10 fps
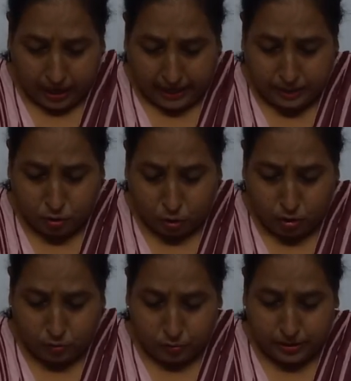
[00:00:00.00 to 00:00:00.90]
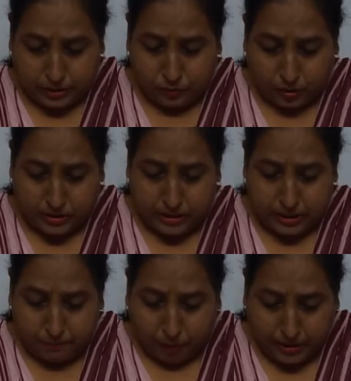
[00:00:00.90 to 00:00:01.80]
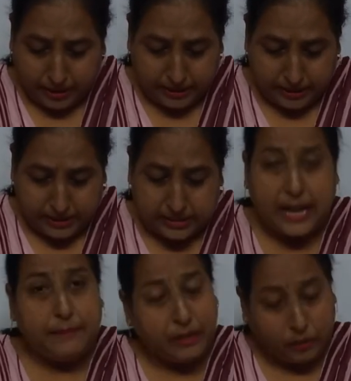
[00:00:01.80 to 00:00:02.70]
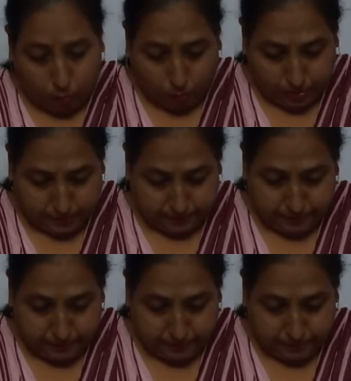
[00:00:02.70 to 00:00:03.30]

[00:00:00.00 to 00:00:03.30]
I told you this was important. Describe the code.